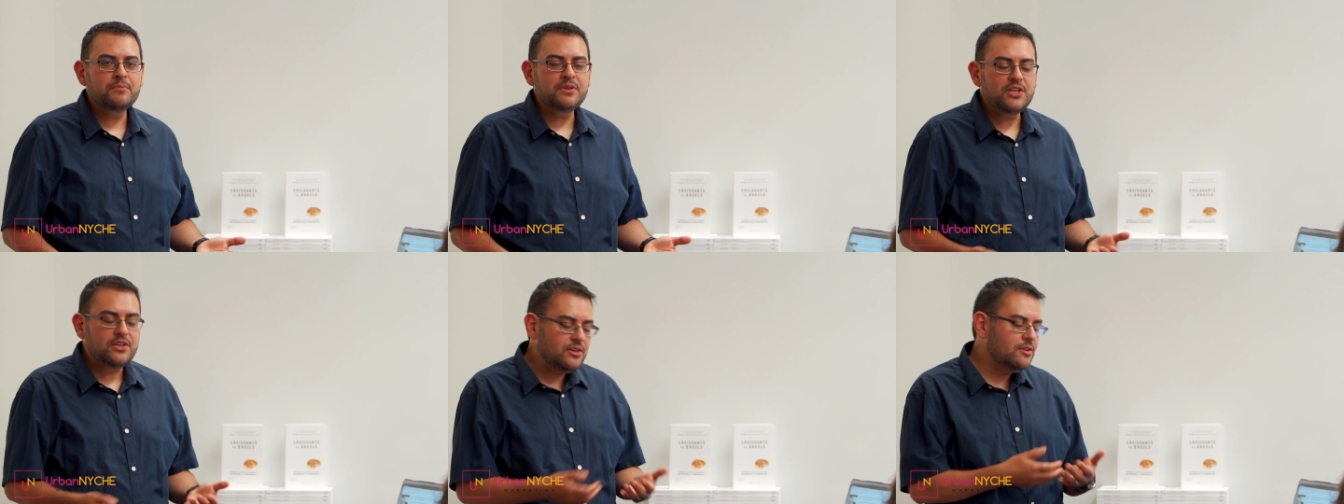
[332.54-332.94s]

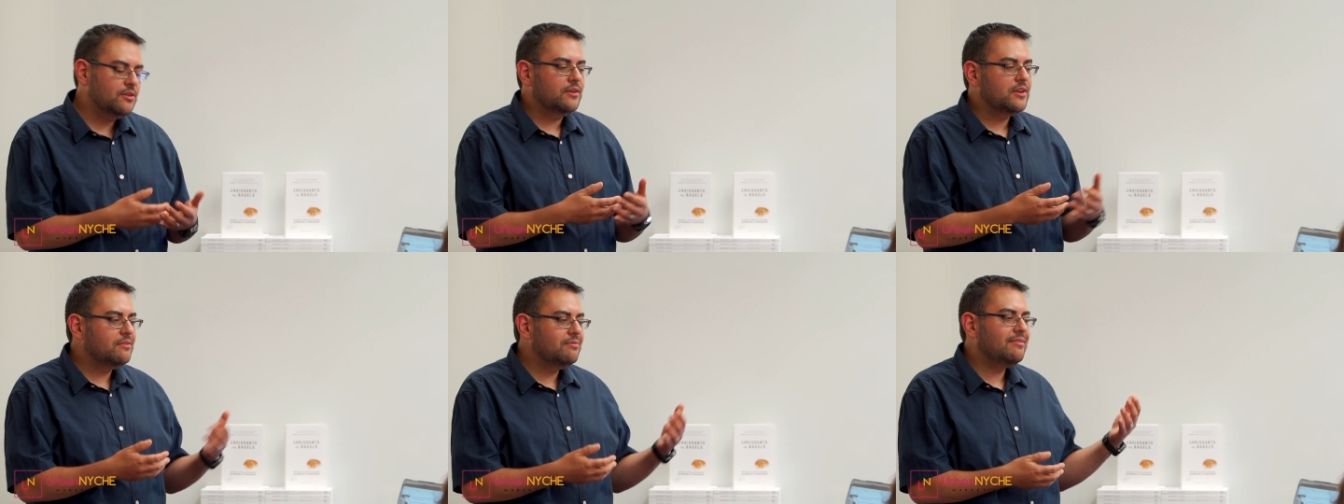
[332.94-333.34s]
but you, you
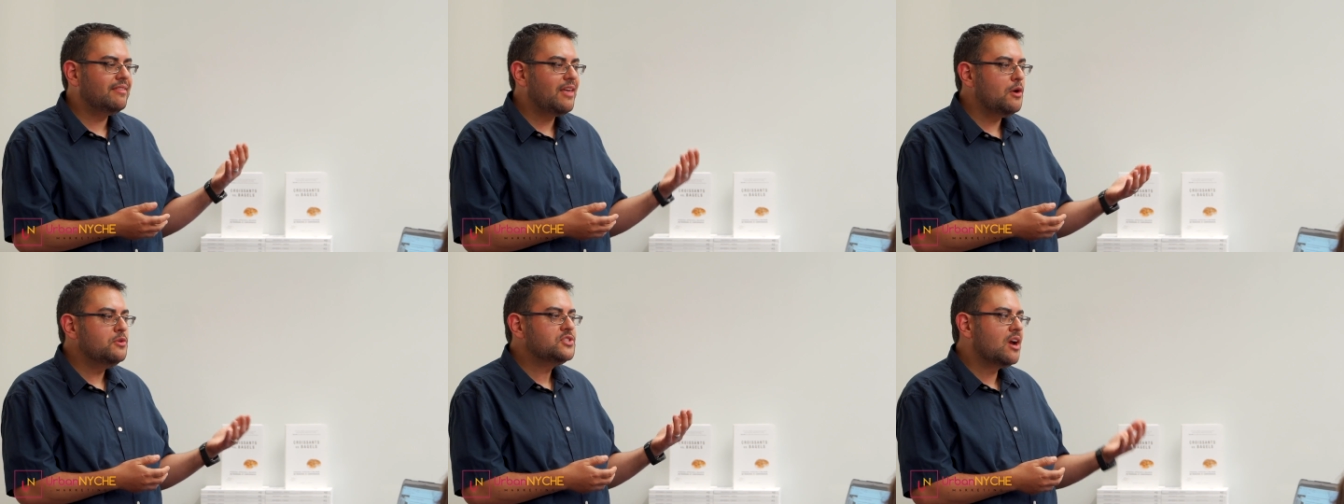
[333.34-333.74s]
know,
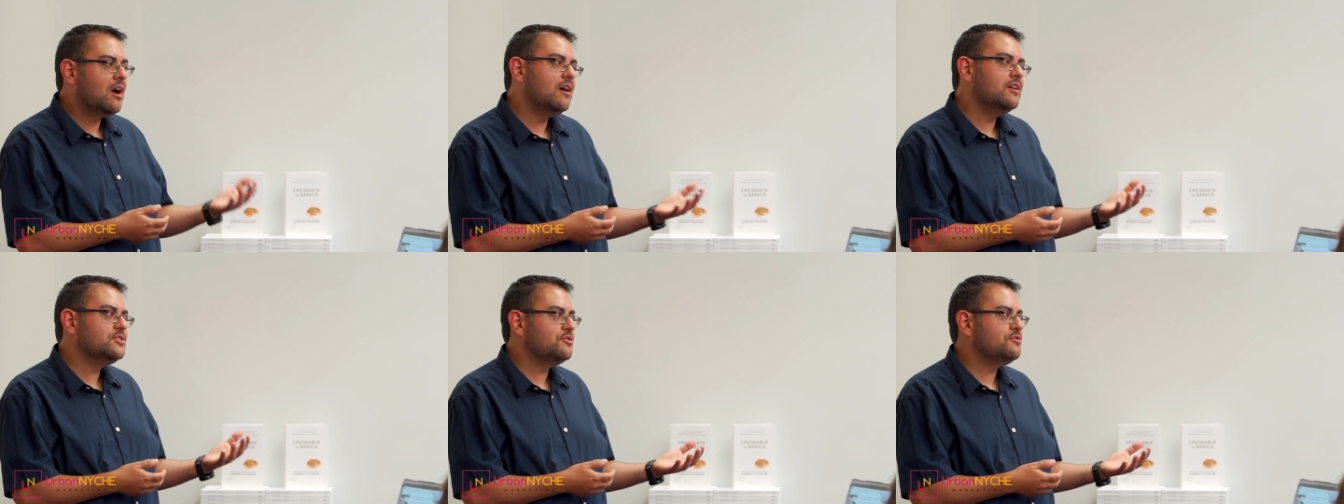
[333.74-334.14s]
those
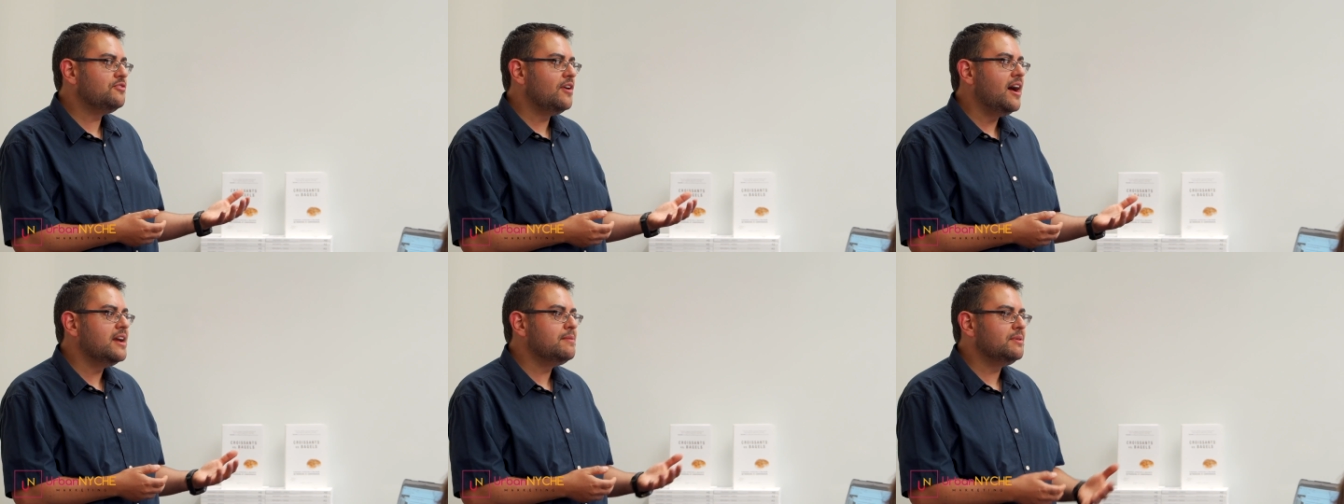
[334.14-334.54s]
cards are
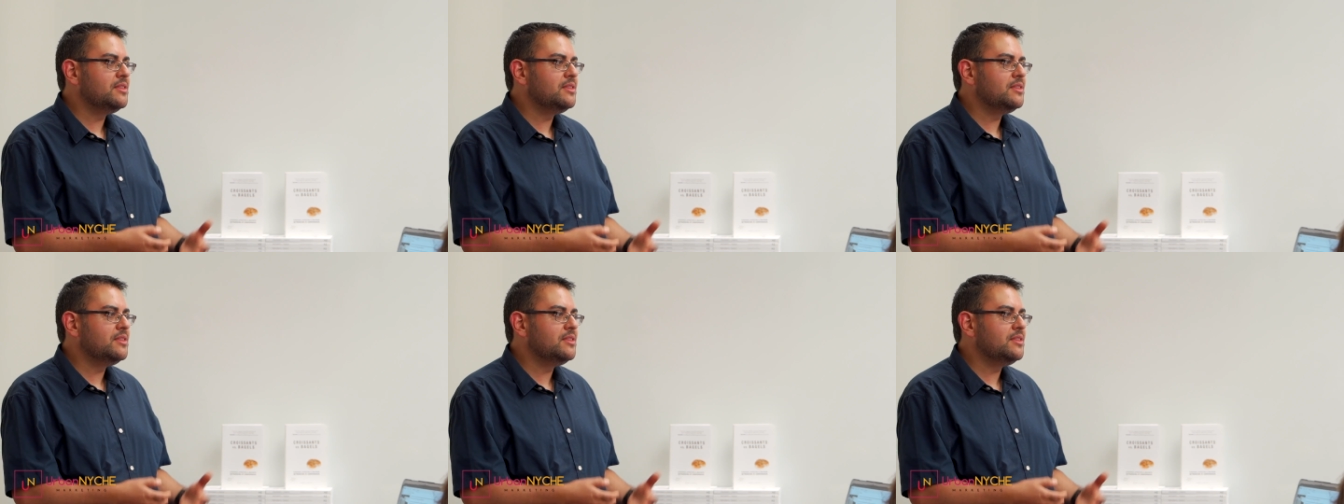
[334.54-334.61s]
fine,